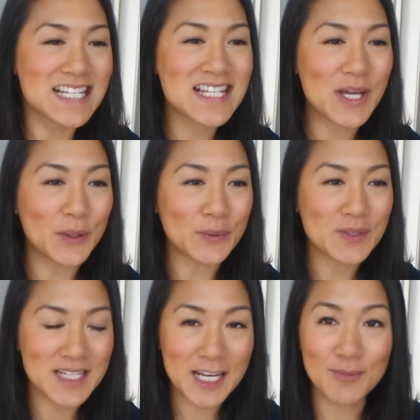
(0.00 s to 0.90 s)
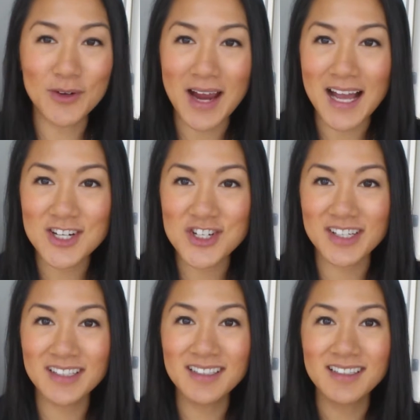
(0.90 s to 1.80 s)
So take more
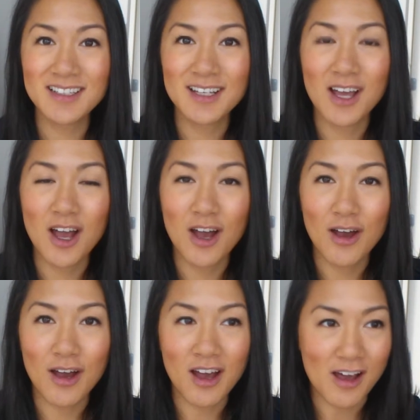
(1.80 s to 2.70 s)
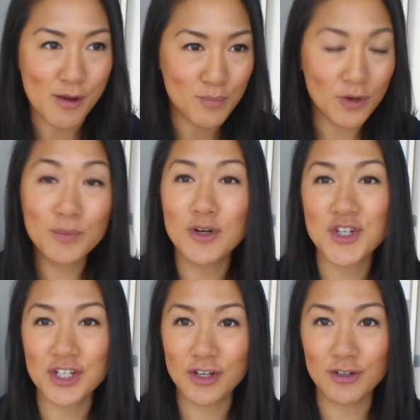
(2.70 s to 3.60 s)
action, uh,
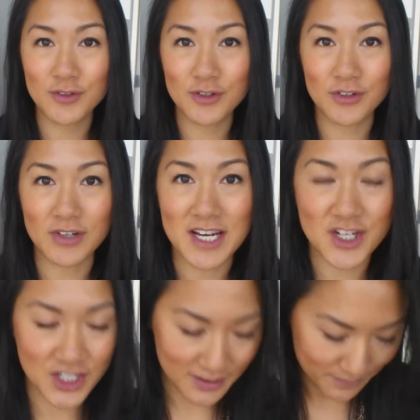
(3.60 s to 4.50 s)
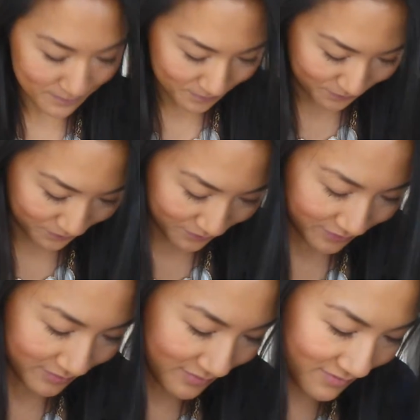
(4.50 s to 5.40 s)
promotion over creation.
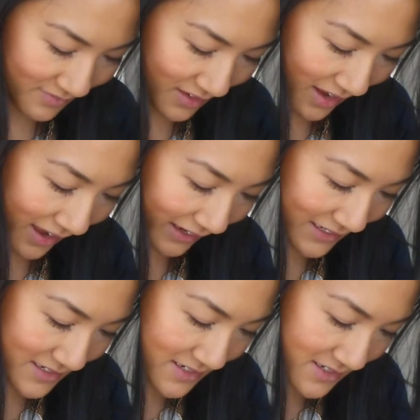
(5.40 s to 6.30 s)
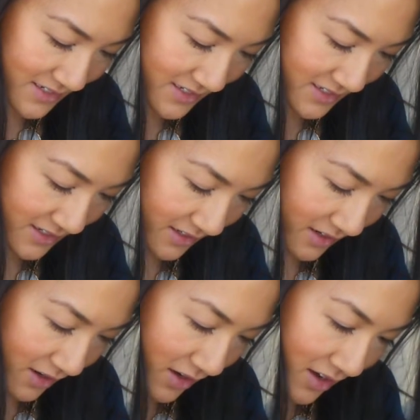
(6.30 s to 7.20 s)
And
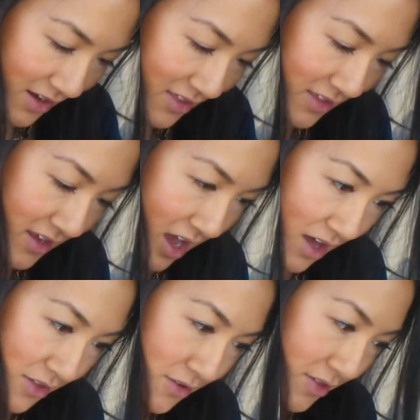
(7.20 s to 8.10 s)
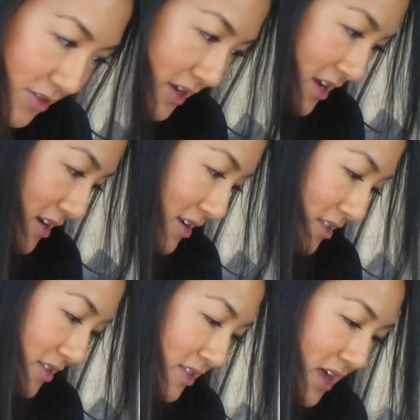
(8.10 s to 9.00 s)
the other
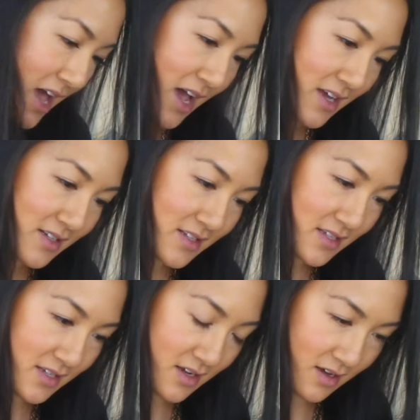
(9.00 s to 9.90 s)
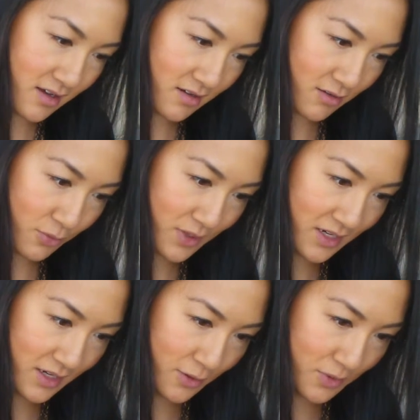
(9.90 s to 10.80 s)
thing that, uh, what
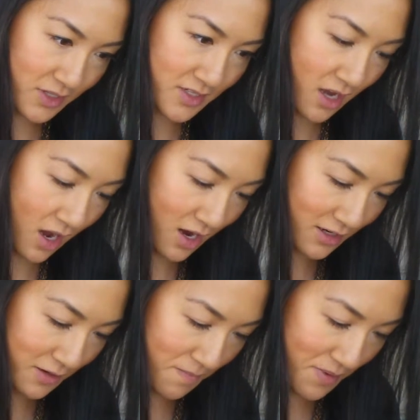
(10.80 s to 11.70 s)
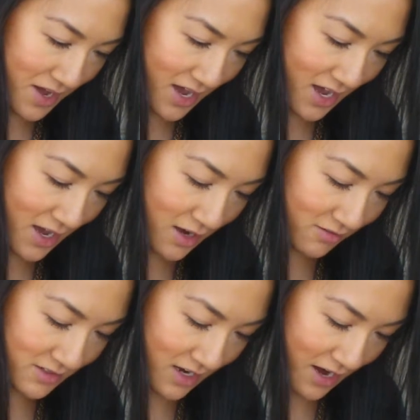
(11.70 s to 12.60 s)
did I want to talk
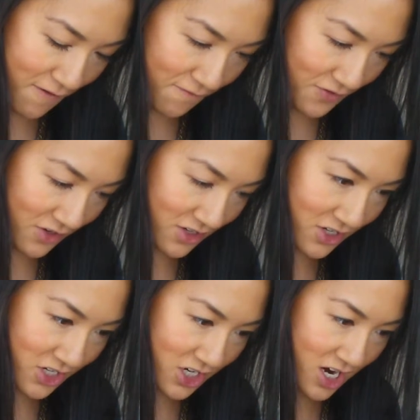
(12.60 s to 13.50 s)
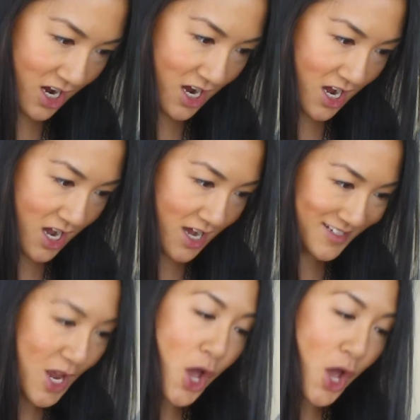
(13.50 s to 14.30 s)
about? I forgot.